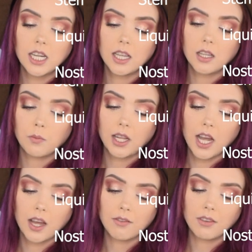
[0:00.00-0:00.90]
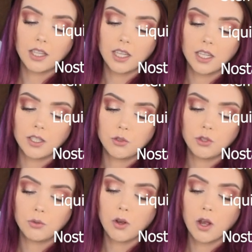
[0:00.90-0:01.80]
and then we have the
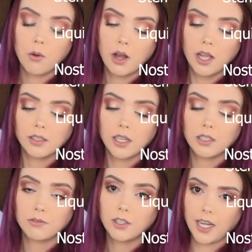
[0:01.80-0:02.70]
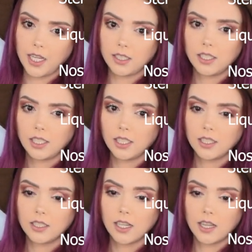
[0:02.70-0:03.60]
Duo highlighter for 18.